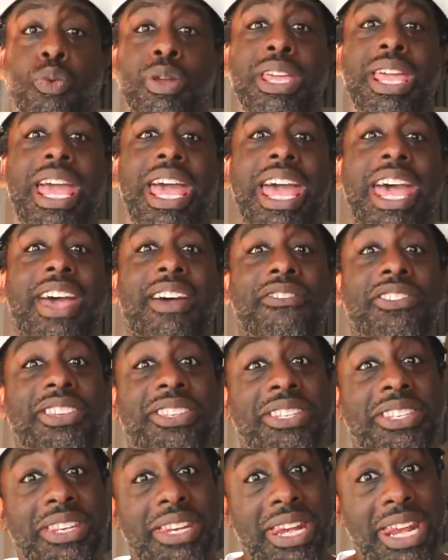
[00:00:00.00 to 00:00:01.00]
We have
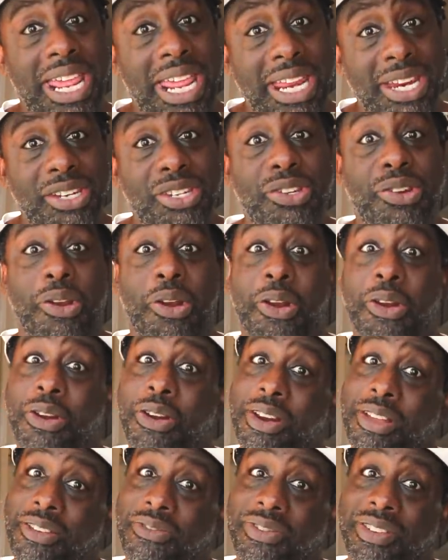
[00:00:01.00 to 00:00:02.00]
snakes. You
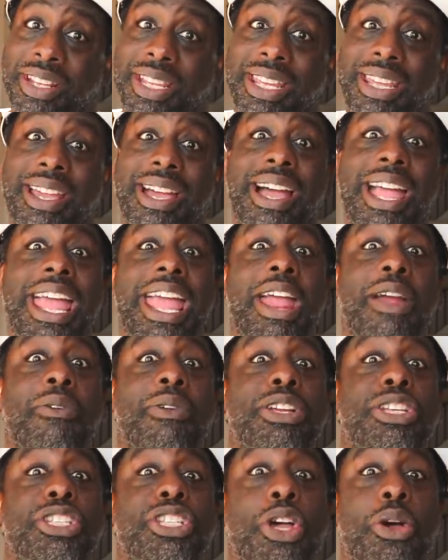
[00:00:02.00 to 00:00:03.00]
heard of the
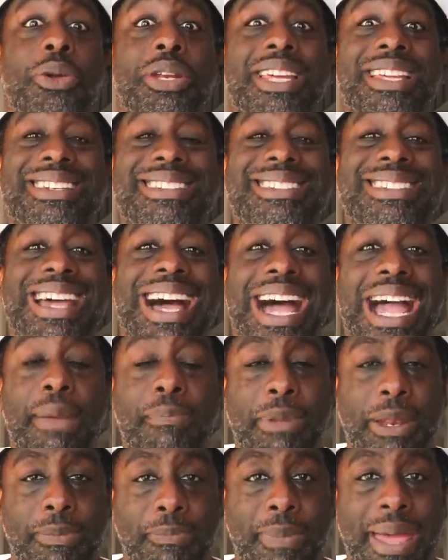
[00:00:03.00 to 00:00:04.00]
Arizona
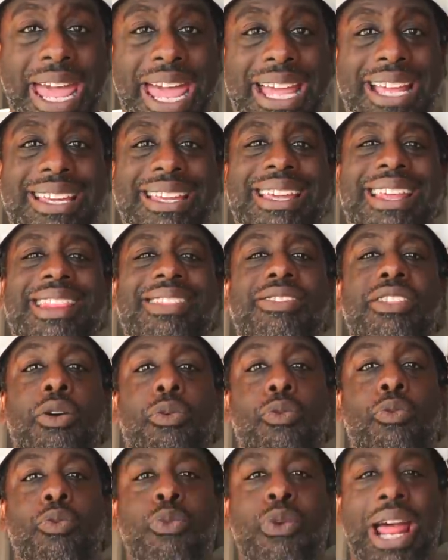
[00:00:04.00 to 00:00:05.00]
Diamondback,
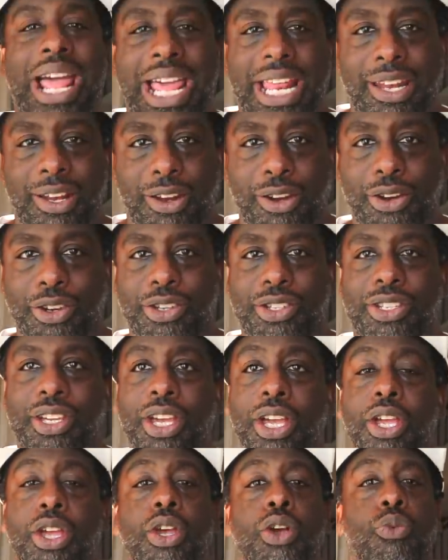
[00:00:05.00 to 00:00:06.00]
the rattlers.
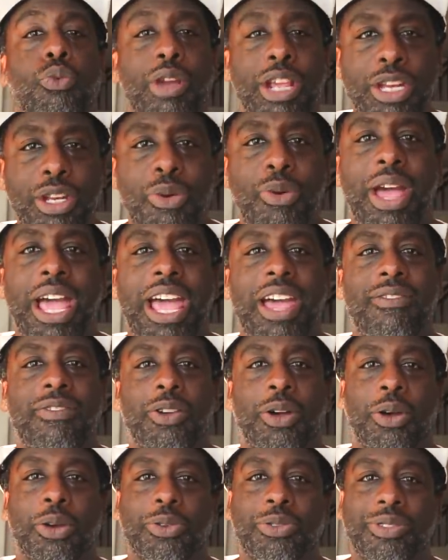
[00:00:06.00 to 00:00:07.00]
We do have
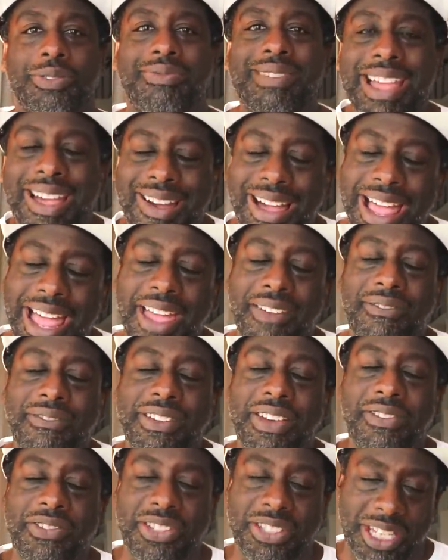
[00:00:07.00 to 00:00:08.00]
those. Now, I have
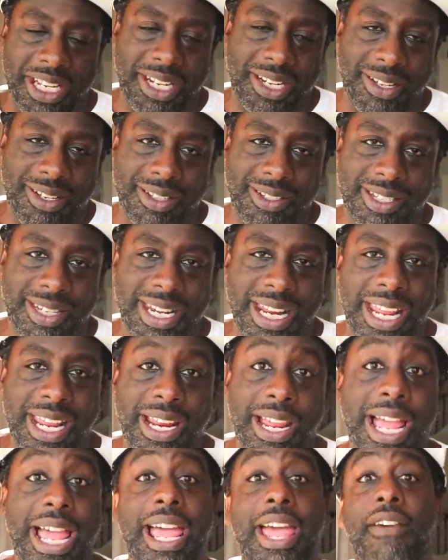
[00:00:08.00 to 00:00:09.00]
never seen a
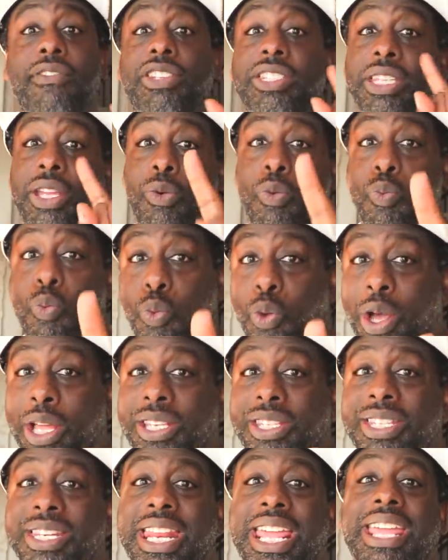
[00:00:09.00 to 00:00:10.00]
snake. I have seen
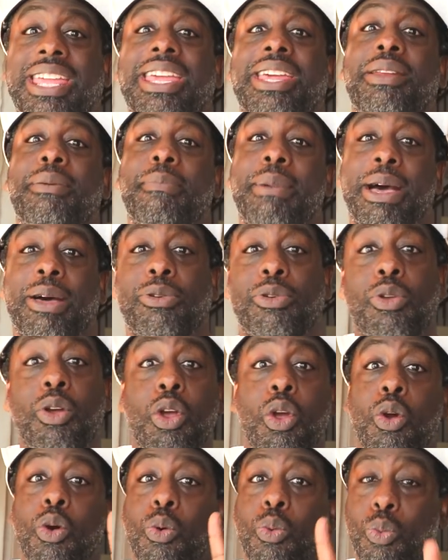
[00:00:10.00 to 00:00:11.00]
one snake in a mountain
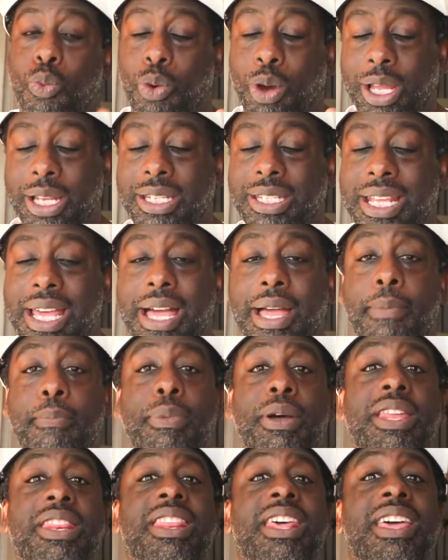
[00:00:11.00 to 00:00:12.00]
one time,
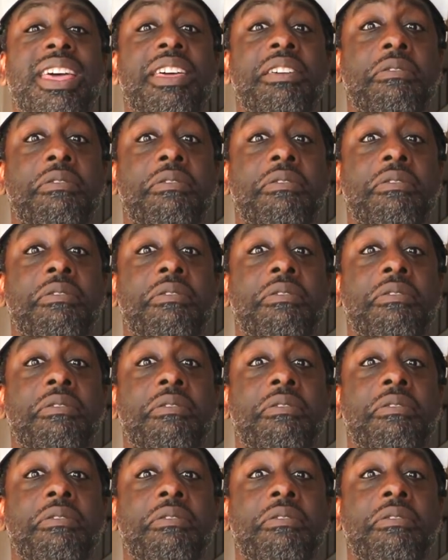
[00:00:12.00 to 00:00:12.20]
but